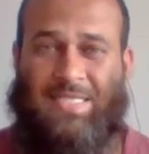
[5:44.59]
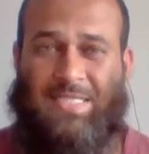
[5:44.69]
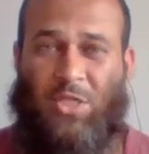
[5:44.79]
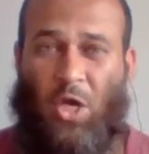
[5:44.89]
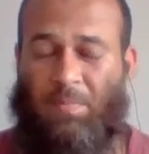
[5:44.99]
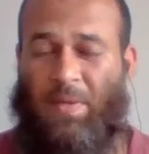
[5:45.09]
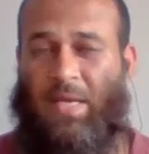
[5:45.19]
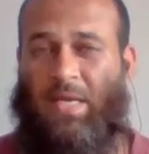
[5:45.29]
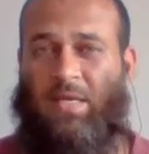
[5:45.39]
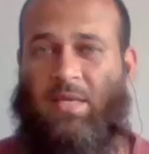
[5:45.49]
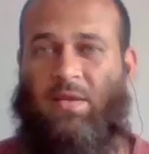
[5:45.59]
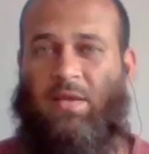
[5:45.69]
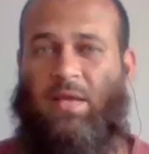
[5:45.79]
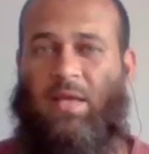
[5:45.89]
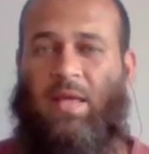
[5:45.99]
topic.
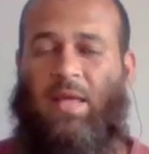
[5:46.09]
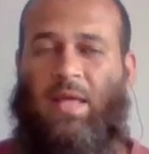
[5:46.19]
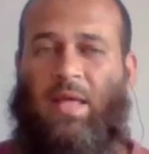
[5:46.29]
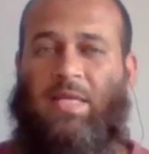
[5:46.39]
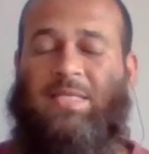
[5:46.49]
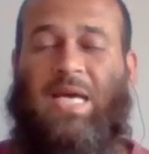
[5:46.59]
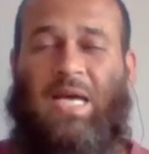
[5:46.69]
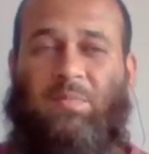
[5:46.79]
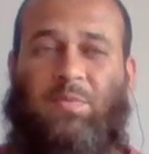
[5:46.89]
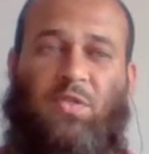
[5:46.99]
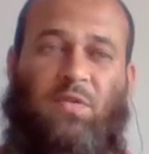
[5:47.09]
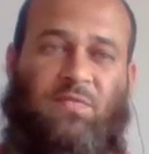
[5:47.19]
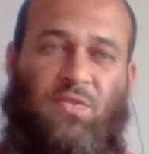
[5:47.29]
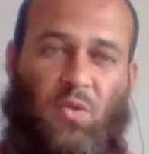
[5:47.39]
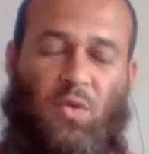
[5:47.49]
Types of
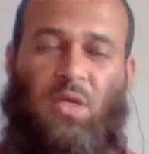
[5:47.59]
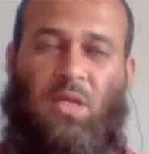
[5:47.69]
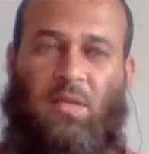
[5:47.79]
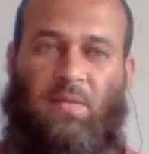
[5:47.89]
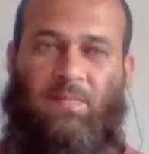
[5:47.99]
soil.